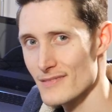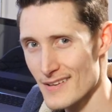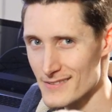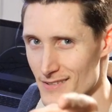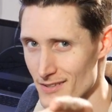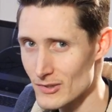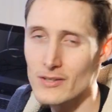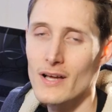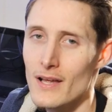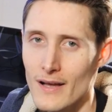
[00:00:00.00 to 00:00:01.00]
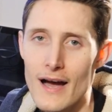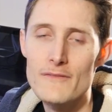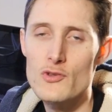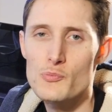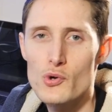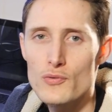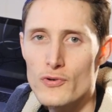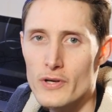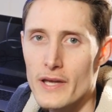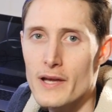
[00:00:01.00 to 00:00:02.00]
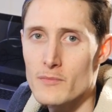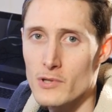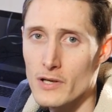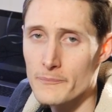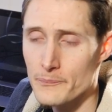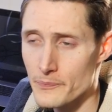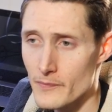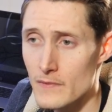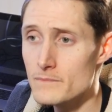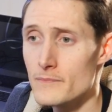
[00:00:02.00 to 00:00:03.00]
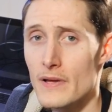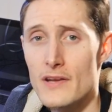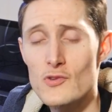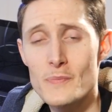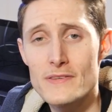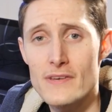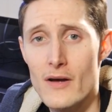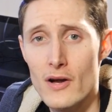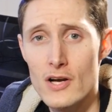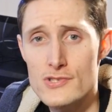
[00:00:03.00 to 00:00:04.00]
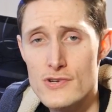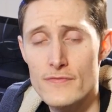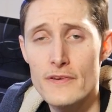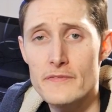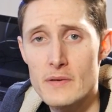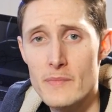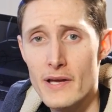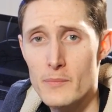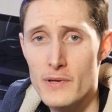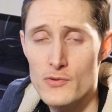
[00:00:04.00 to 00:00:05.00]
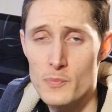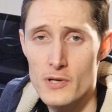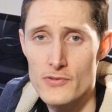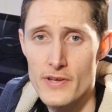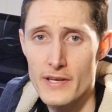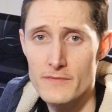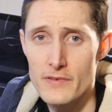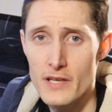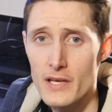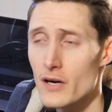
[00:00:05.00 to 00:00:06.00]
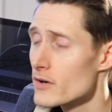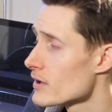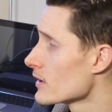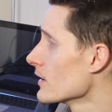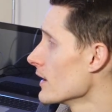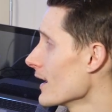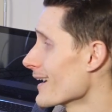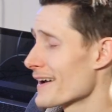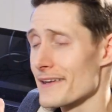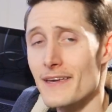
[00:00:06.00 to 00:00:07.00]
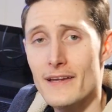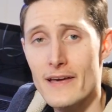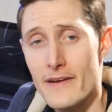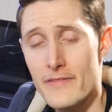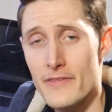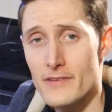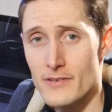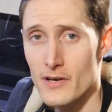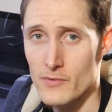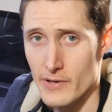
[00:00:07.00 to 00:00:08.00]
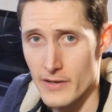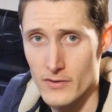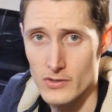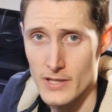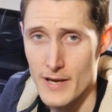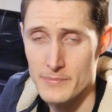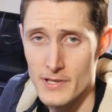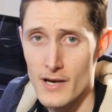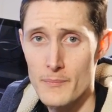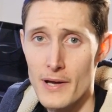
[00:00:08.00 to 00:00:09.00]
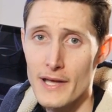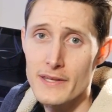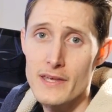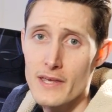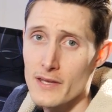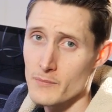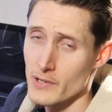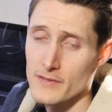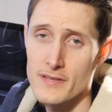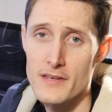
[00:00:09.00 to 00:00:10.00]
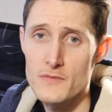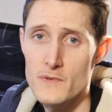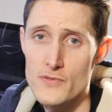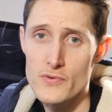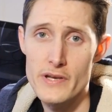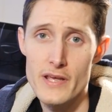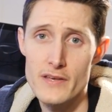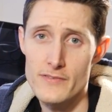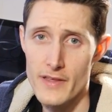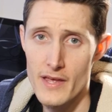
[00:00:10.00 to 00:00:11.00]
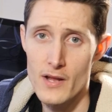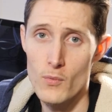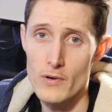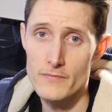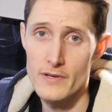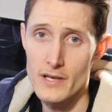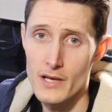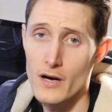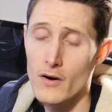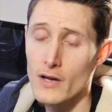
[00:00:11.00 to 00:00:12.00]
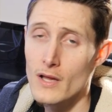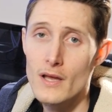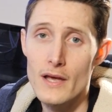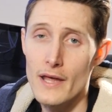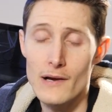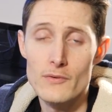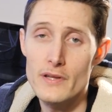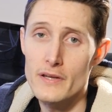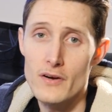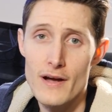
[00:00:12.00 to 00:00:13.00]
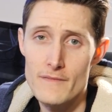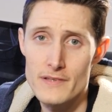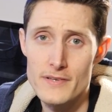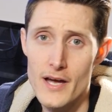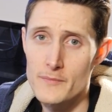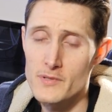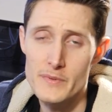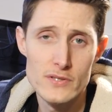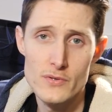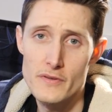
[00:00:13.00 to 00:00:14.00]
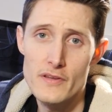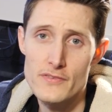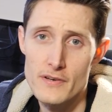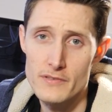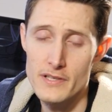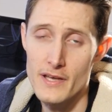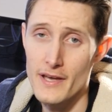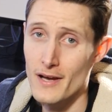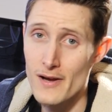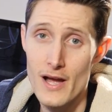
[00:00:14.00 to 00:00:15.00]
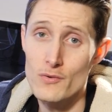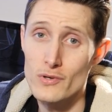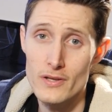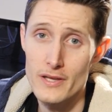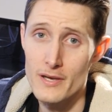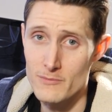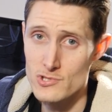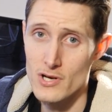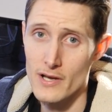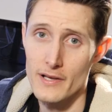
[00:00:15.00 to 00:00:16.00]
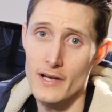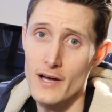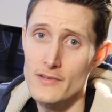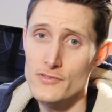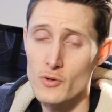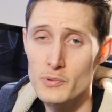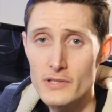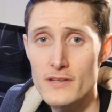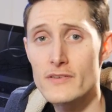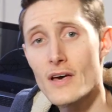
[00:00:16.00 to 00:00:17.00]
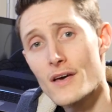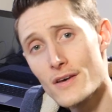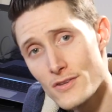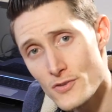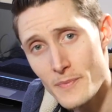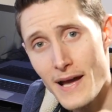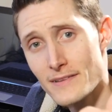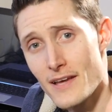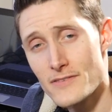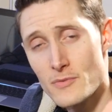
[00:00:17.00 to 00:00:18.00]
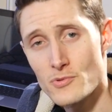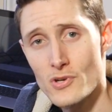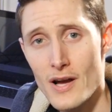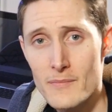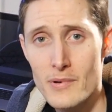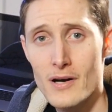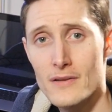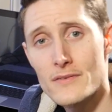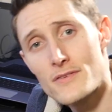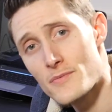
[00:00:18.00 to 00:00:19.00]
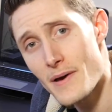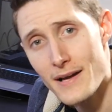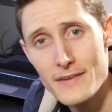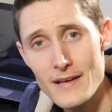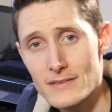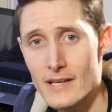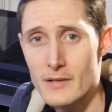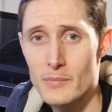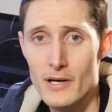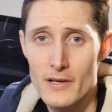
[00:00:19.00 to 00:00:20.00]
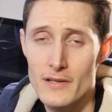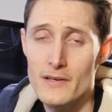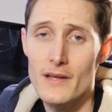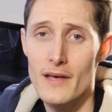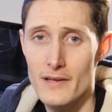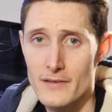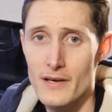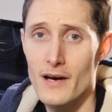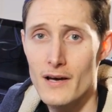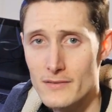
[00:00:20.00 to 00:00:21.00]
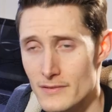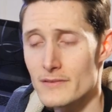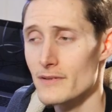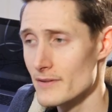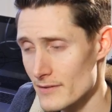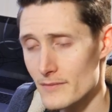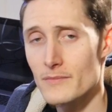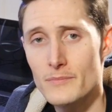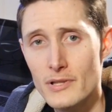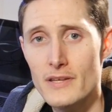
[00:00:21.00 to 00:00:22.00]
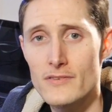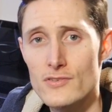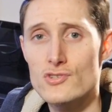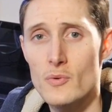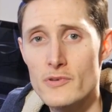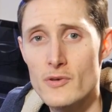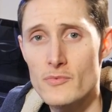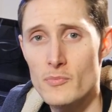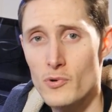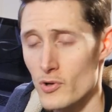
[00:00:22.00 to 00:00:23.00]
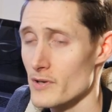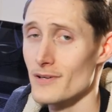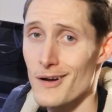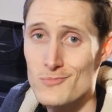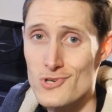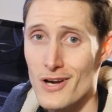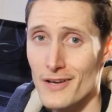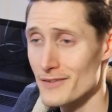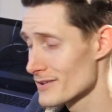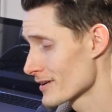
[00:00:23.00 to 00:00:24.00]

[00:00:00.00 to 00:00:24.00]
I see you. I have this beautiful camera, and it spits out 150 megabits per second video, and I can't edit this on a regular laptop. I can, but it takes me 3 days to edit one video, and I really don't have the time to be doing this every day. I really am trying, guys, so please smack that subscribe button, smack that like button, and please show me some support. I'm trying.